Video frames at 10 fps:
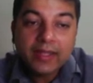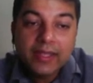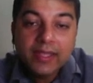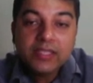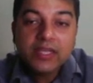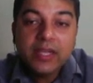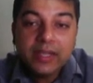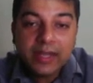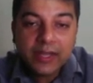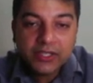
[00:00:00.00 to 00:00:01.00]
each
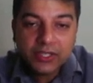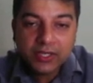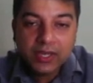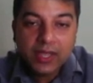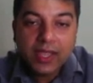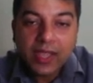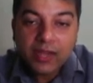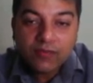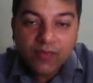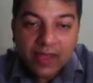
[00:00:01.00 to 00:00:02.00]
iteration and
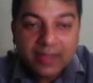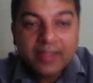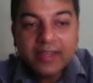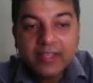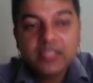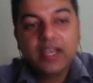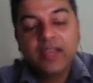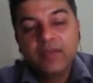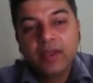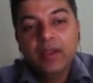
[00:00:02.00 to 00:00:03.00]
finally reach a
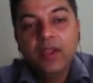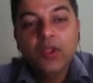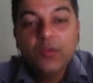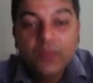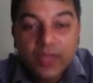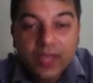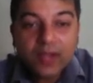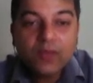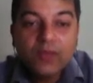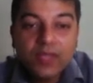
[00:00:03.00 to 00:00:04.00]
level where
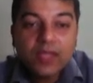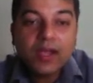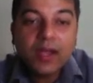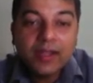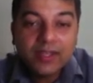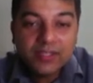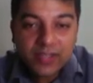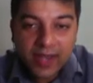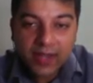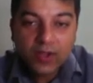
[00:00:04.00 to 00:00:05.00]
we understand